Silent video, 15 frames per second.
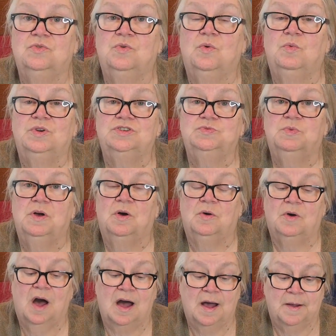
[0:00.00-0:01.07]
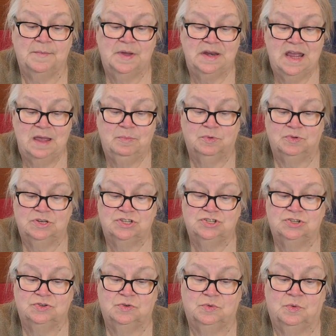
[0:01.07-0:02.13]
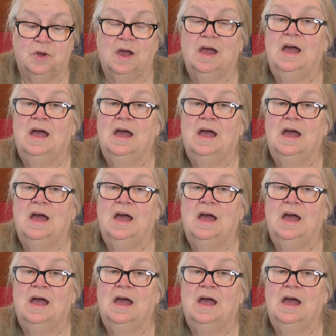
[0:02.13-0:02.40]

which will enable it to,